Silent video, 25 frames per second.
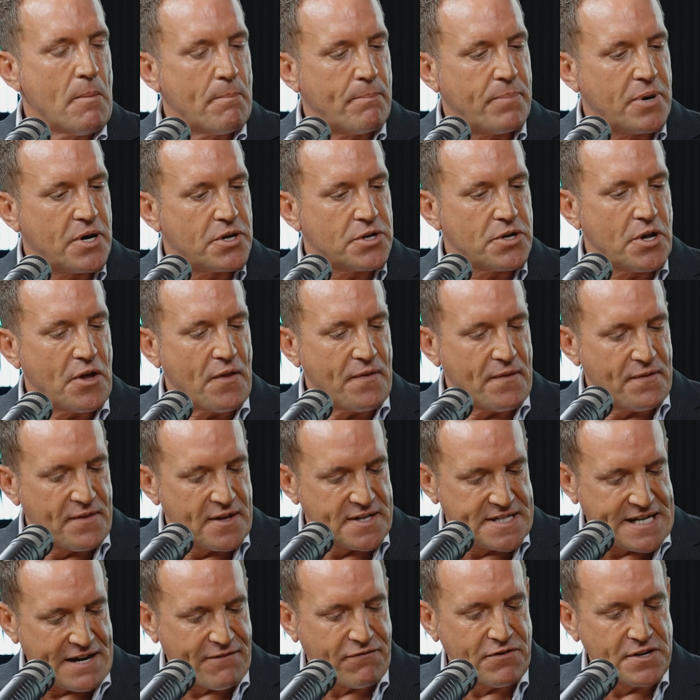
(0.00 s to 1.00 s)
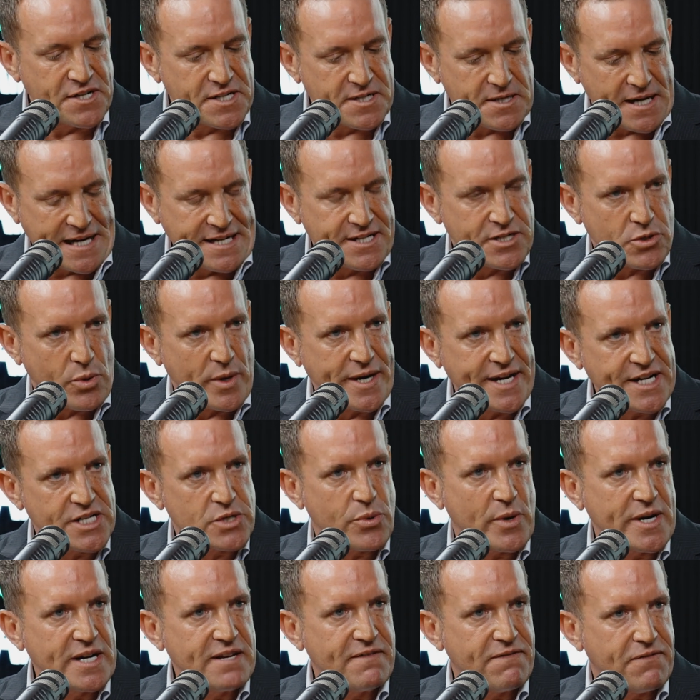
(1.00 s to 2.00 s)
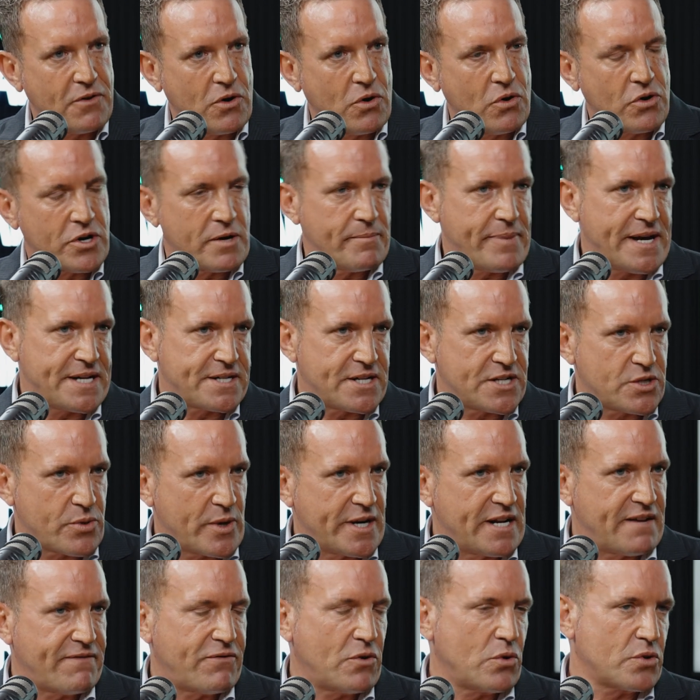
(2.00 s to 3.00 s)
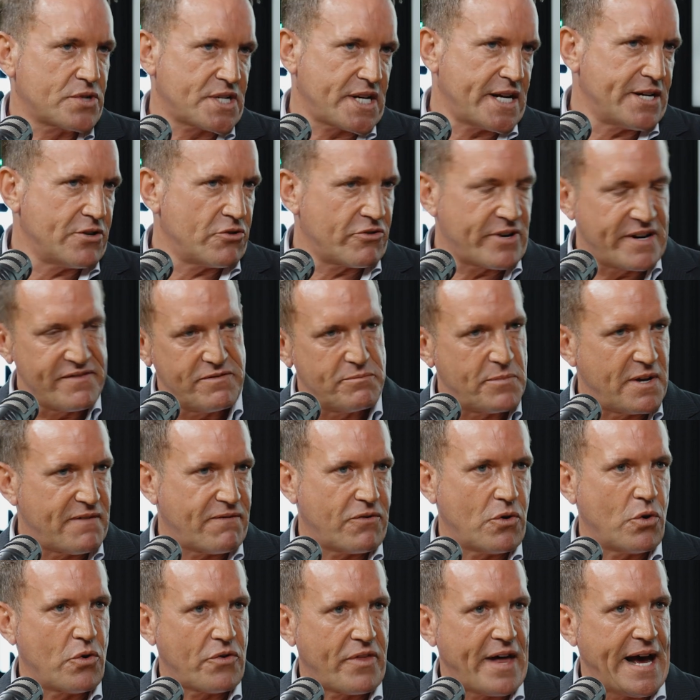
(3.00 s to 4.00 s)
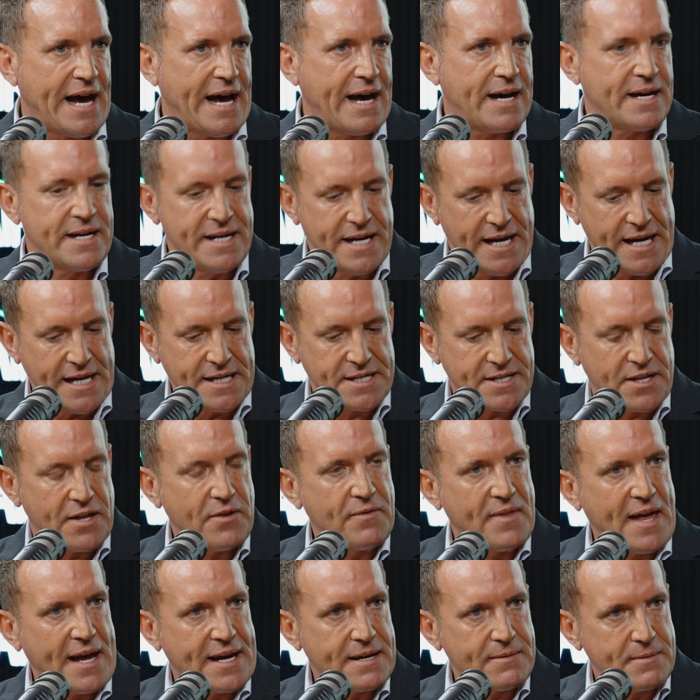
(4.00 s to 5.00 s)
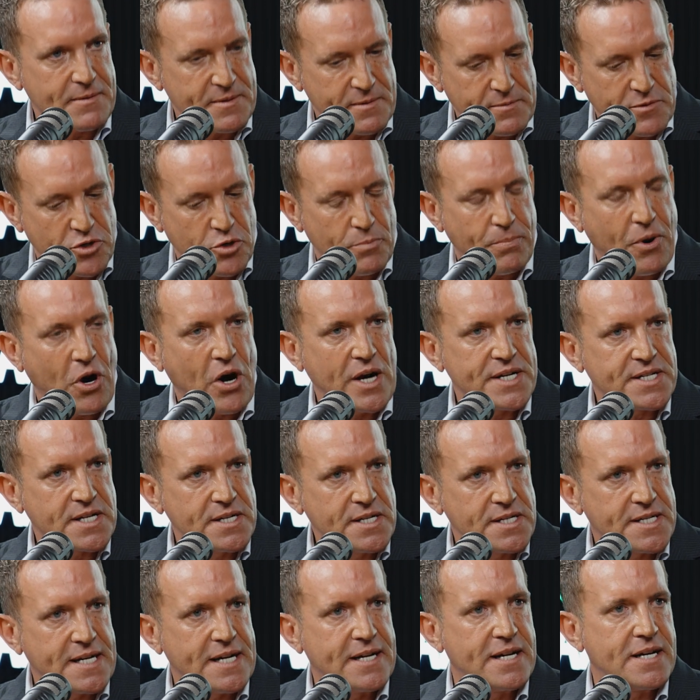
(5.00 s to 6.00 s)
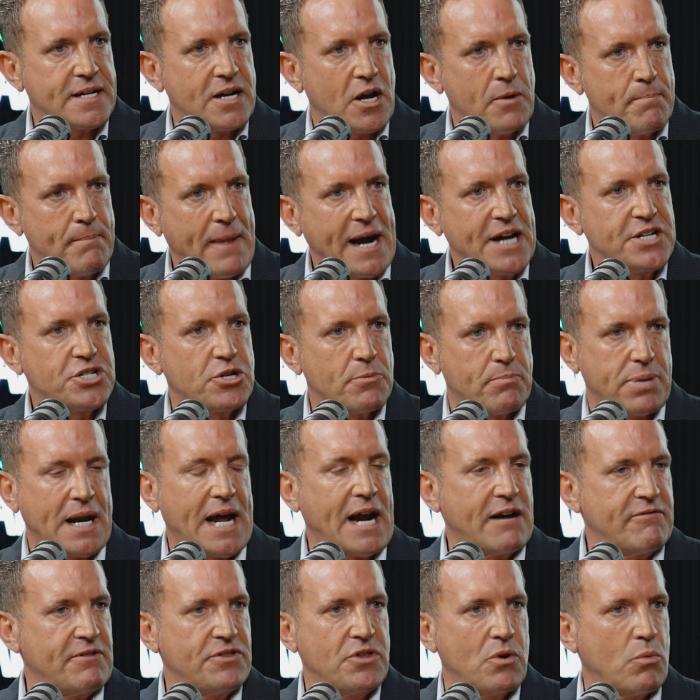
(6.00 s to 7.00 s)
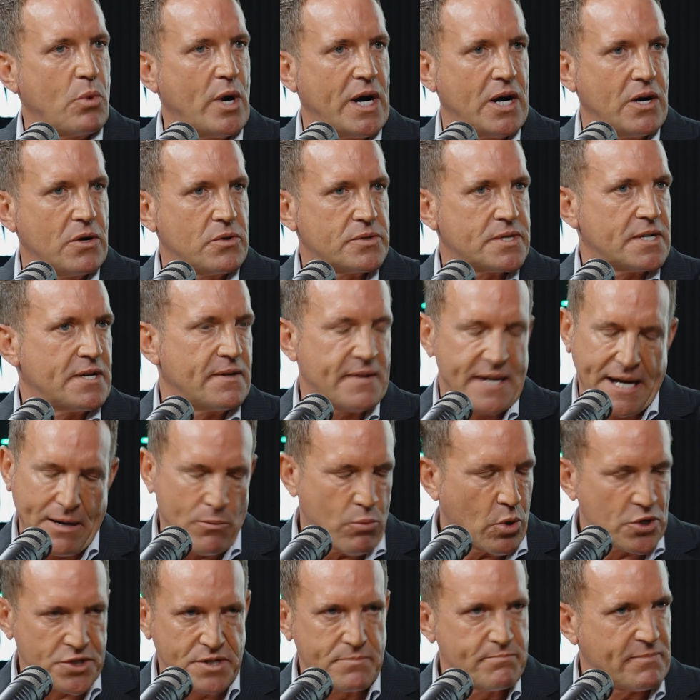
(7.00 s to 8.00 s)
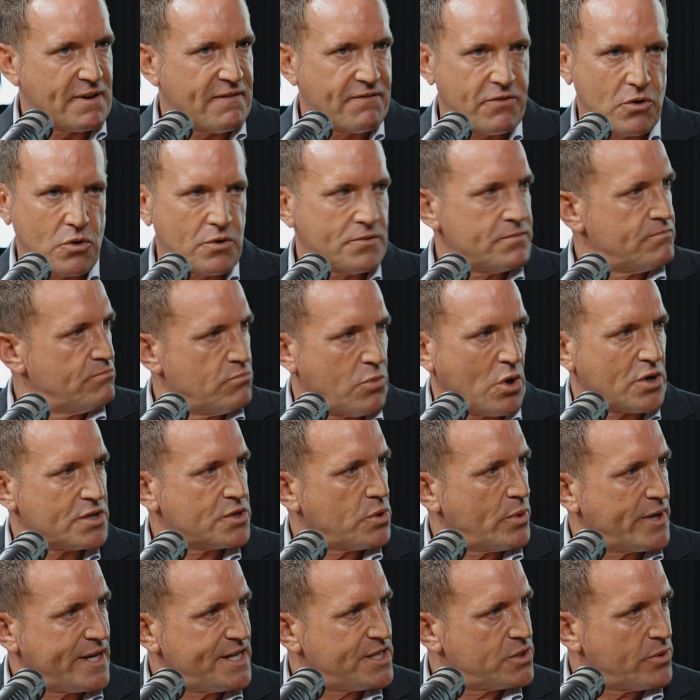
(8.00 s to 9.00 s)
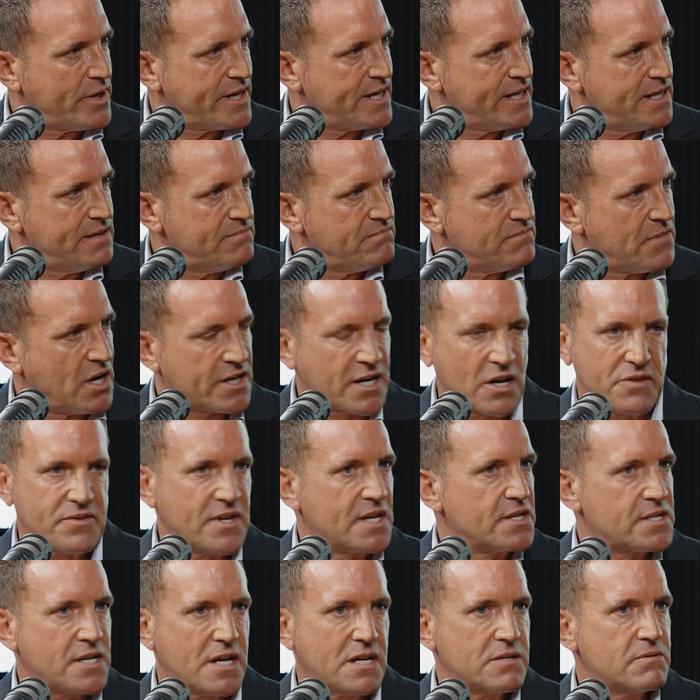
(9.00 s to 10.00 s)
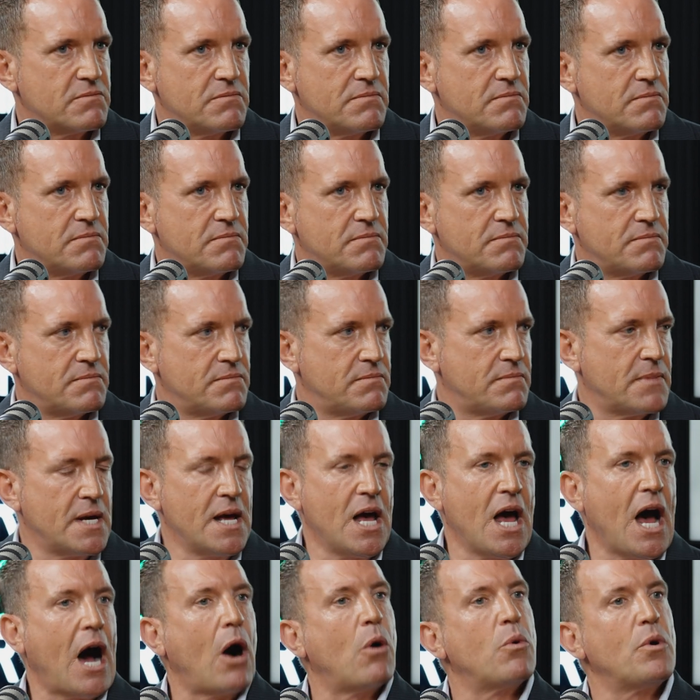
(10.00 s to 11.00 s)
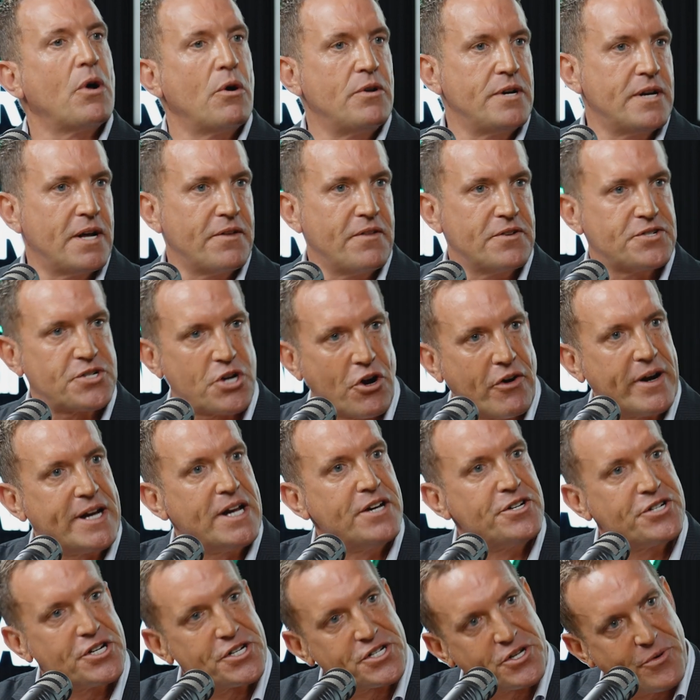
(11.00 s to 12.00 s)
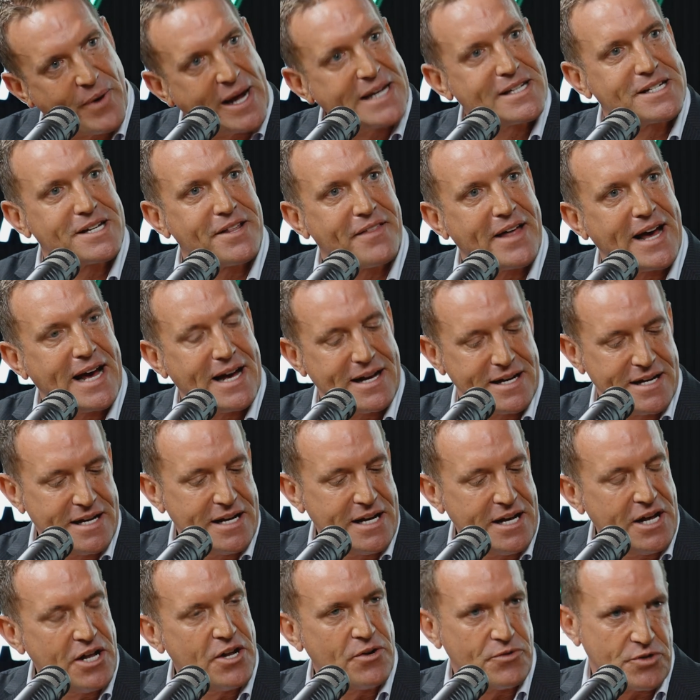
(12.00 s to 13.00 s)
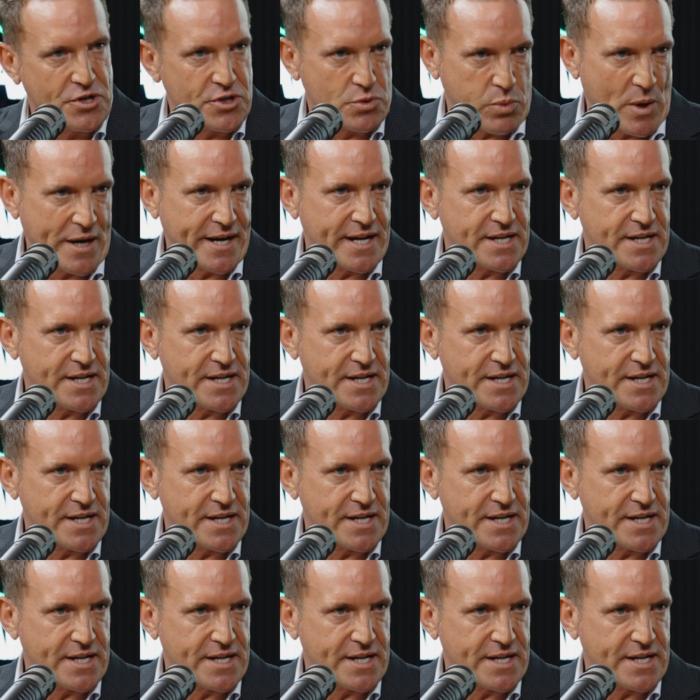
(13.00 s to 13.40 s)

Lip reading: But the difference in 2024 compared to 2014 or even before that is that Dubai is considered a major player in the world. It wasn't before, 2020? I don't think so. And just to add to that, just one